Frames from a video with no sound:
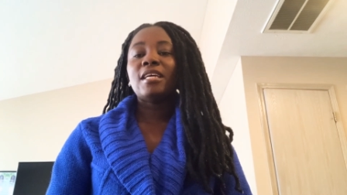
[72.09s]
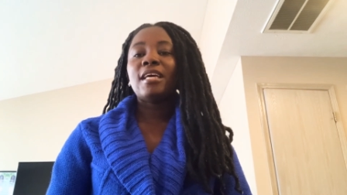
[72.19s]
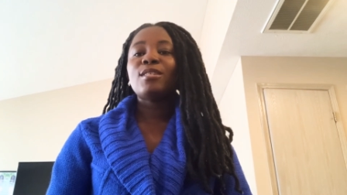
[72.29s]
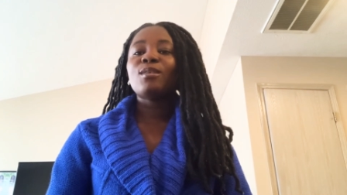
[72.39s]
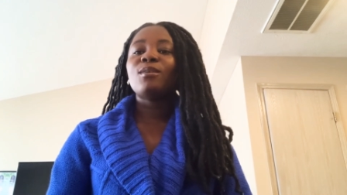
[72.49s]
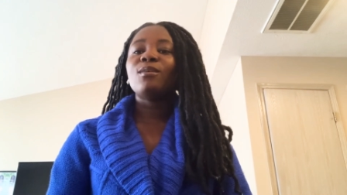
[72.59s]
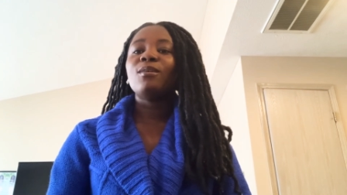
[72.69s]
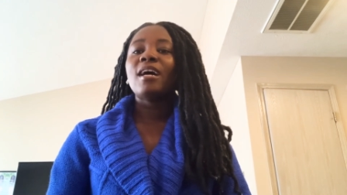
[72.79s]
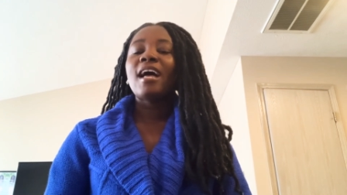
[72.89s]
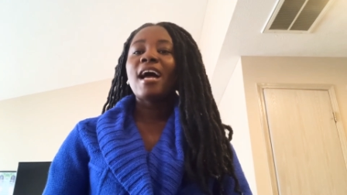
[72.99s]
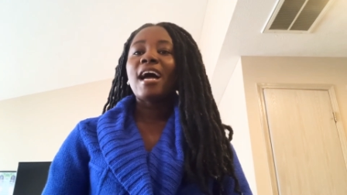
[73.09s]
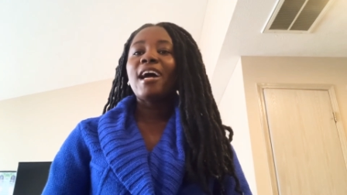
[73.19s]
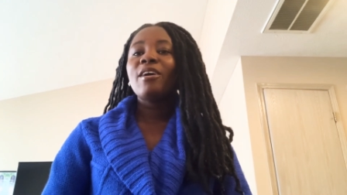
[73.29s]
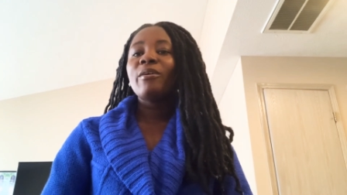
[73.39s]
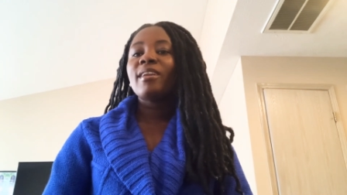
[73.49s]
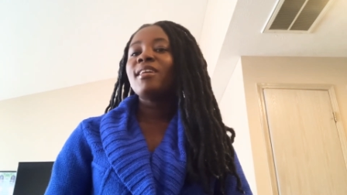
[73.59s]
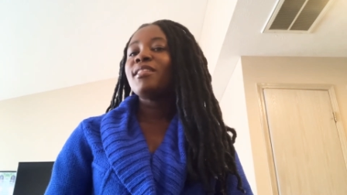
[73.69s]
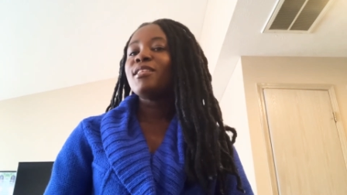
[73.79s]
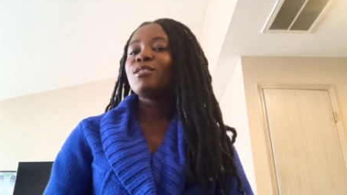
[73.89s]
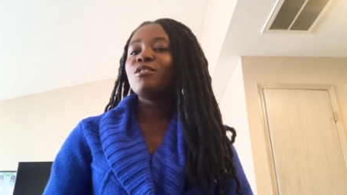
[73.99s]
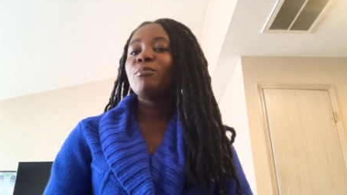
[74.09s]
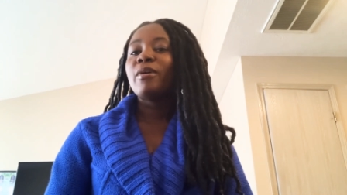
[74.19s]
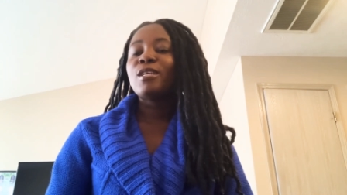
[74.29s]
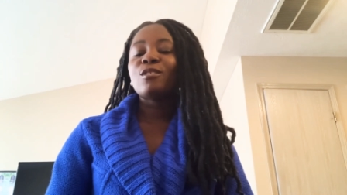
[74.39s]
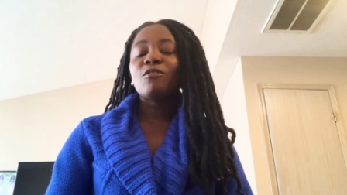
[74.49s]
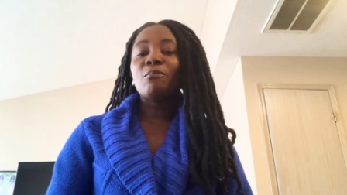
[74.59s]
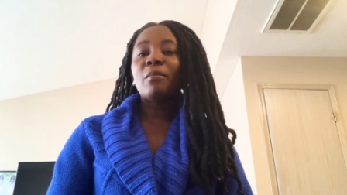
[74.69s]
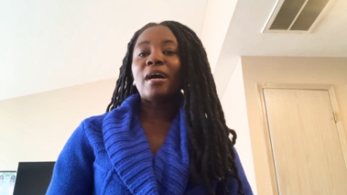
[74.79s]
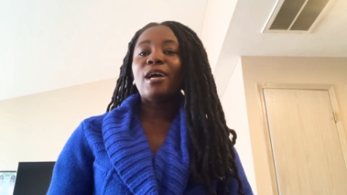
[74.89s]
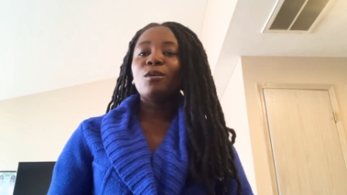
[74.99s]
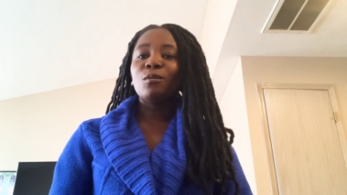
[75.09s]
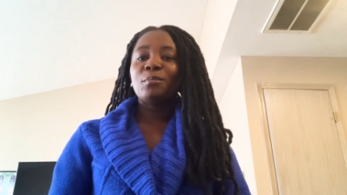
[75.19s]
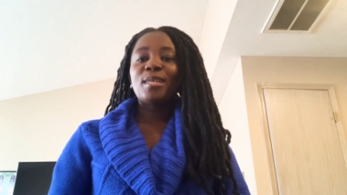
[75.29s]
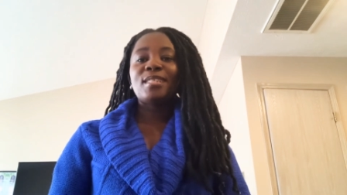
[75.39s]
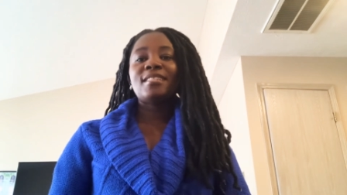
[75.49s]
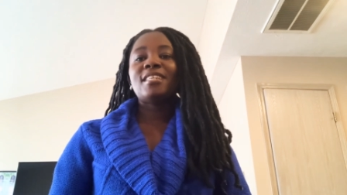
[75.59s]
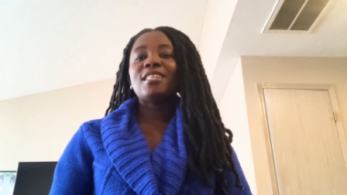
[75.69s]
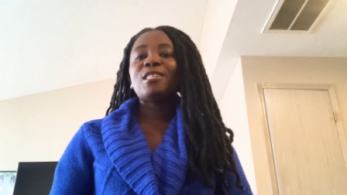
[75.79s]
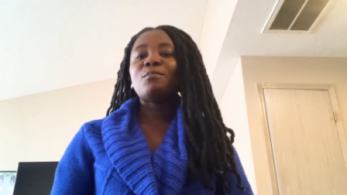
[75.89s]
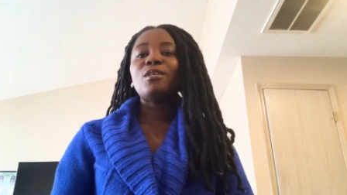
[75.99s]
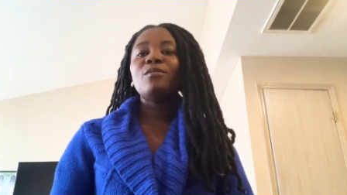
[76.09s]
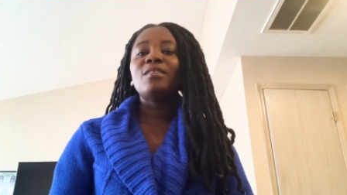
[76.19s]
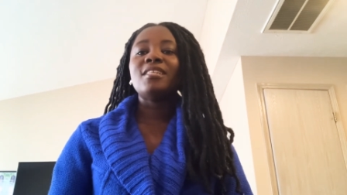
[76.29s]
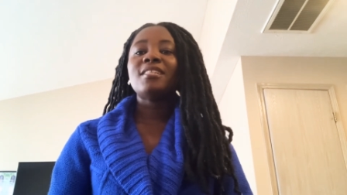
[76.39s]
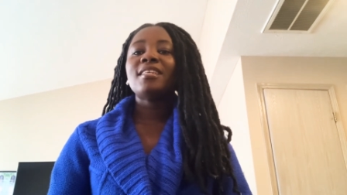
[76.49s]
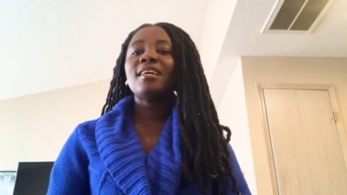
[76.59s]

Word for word: so i created this group based of my own personal experience